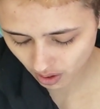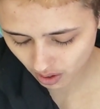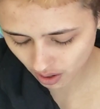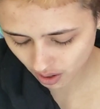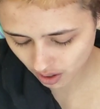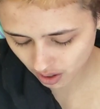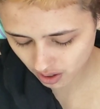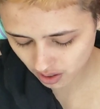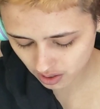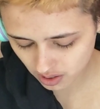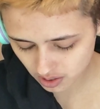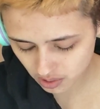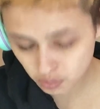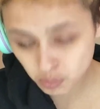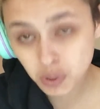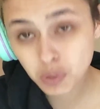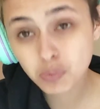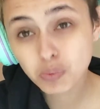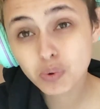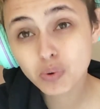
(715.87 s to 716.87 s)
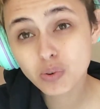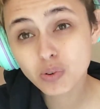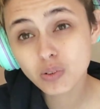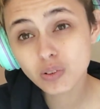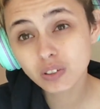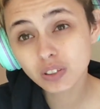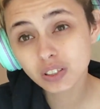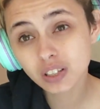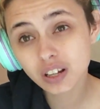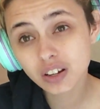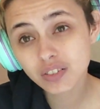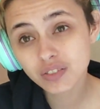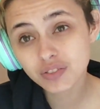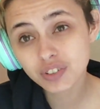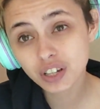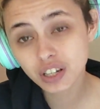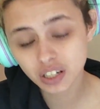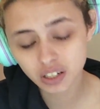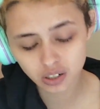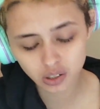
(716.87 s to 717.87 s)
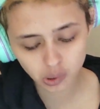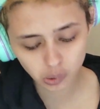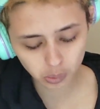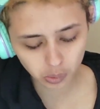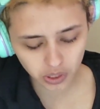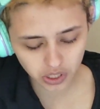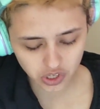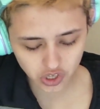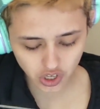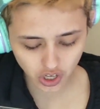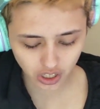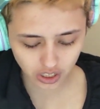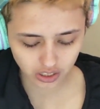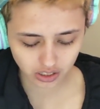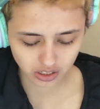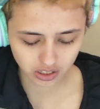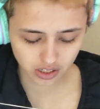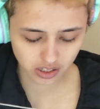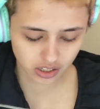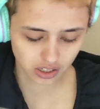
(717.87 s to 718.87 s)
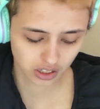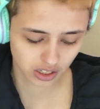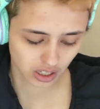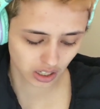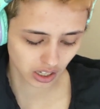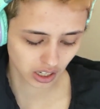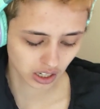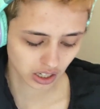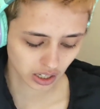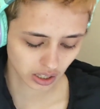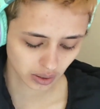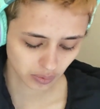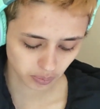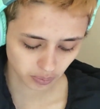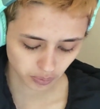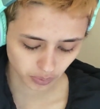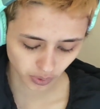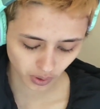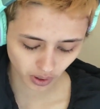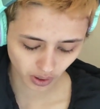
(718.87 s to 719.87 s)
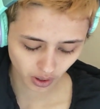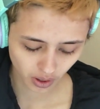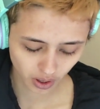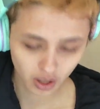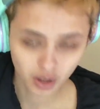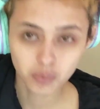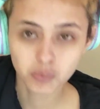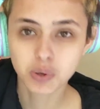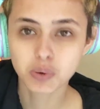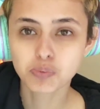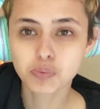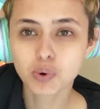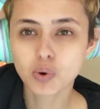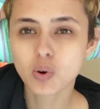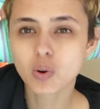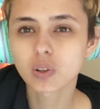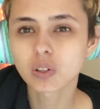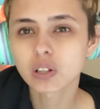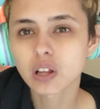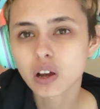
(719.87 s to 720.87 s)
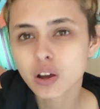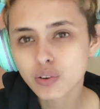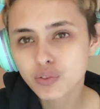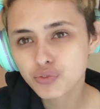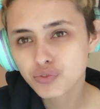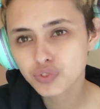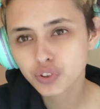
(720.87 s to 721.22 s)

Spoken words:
And people love a good witch hunt. People love